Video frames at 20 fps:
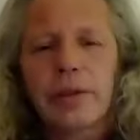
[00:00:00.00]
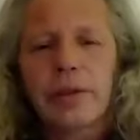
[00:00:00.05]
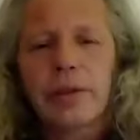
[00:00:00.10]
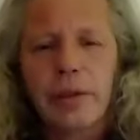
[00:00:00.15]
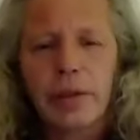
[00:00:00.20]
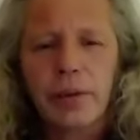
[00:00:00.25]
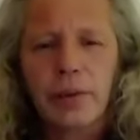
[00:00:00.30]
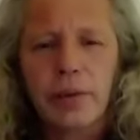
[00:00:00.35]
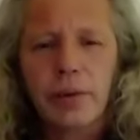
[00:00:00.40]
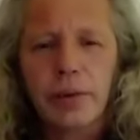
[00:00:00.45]

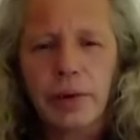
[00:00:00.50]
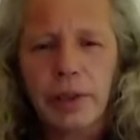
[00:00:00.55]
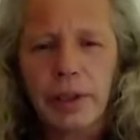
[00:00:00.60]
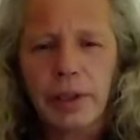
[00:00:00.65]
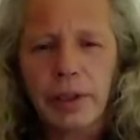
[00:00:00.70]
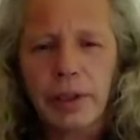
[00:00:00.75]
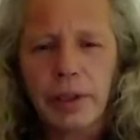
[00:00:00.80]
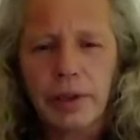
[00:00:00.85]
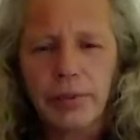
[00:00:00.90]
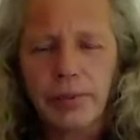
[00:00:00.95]
So
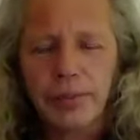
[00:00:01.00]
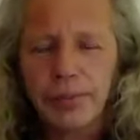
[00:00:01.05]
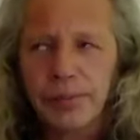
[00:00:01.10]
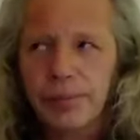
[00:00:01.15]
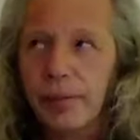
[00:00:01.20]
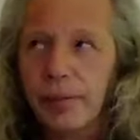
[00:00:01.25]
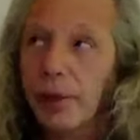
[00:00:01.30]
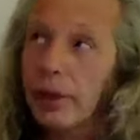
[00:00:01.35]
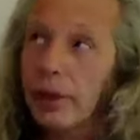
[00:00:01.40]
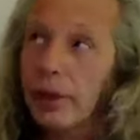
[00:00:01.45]

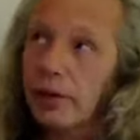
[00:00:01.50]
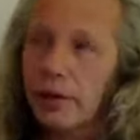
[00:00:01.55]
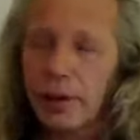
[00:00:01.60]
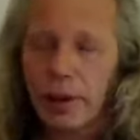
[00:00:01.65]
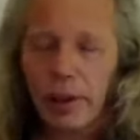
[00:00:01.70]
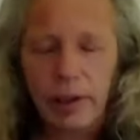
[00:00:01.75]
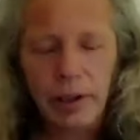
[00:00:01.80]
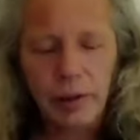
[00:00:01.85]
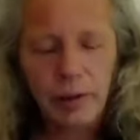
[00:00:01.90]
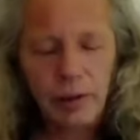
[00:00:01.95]
I
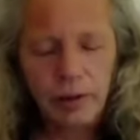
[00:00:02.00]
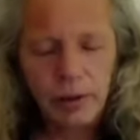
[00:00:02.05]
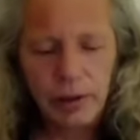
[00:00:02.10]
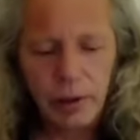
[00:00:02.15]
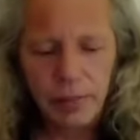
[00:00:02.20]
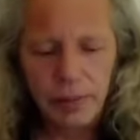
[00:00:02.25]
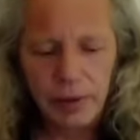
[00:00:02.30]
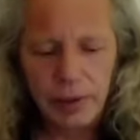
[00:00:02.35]
kind of looked up